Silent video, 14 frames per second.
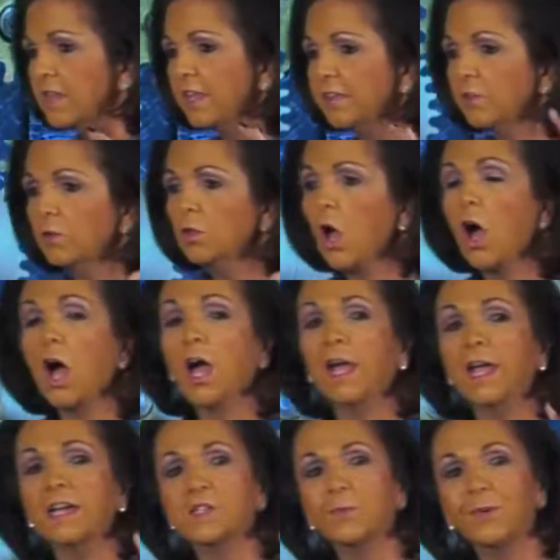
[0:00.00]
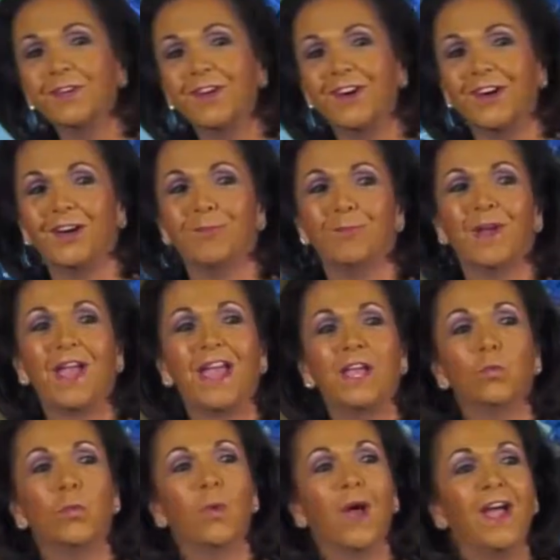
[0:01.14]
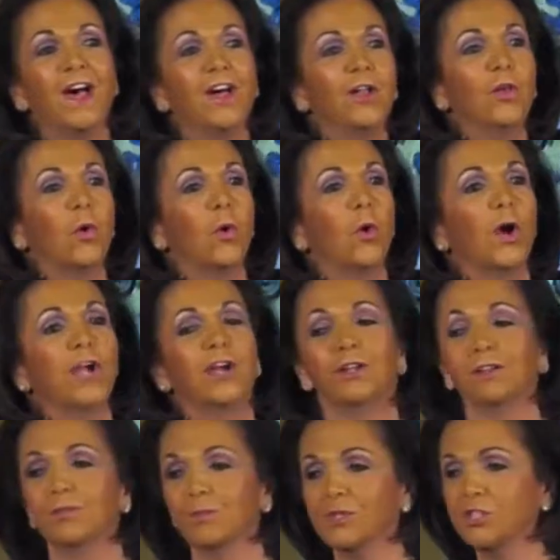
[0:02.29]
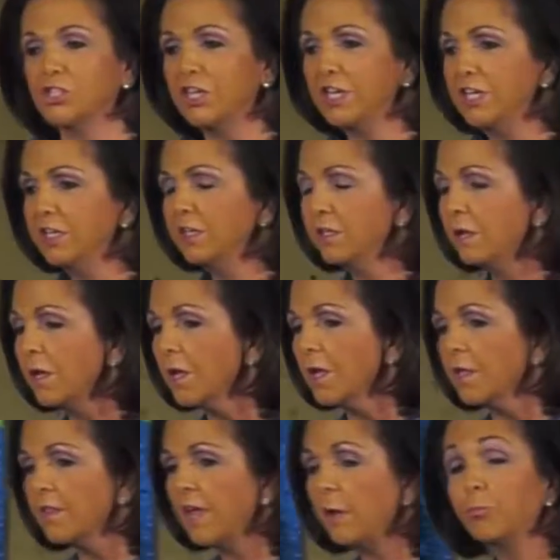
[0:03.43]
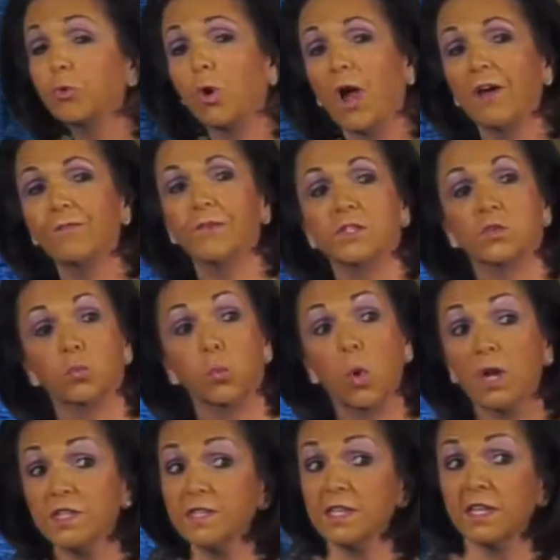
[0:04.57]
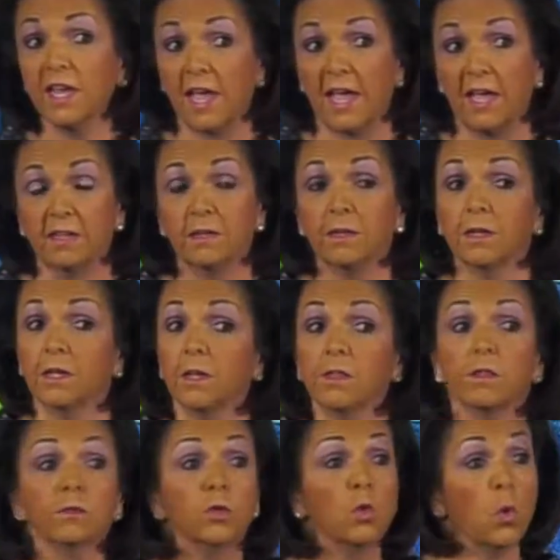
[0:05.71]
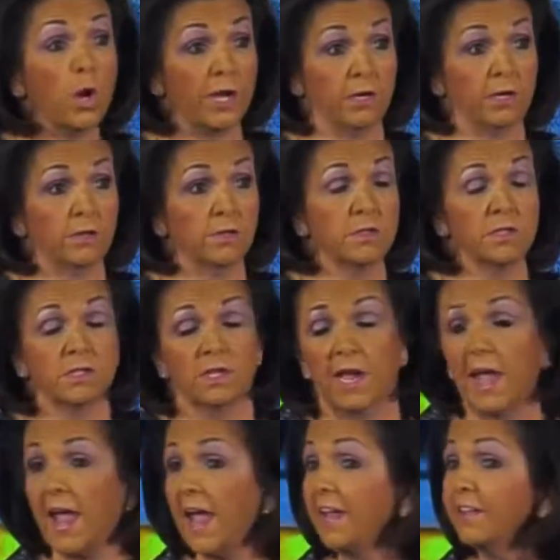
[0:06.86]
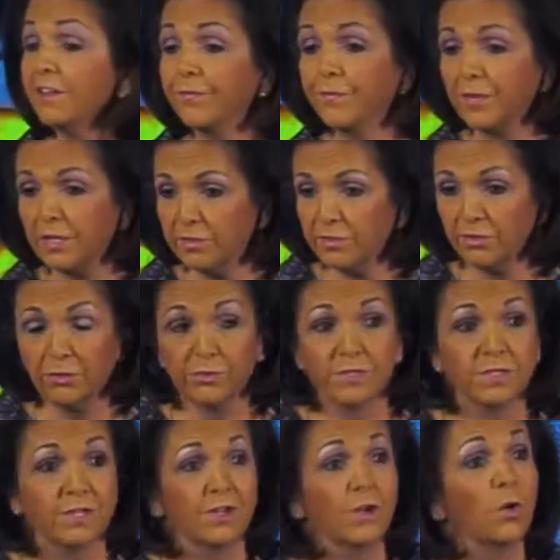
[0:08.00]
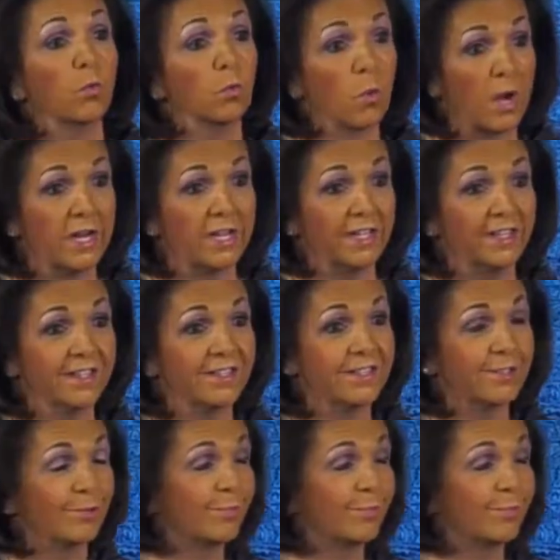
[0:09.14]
that the law has become a well-oiled machine that profits once again the lawyers and the funders running it?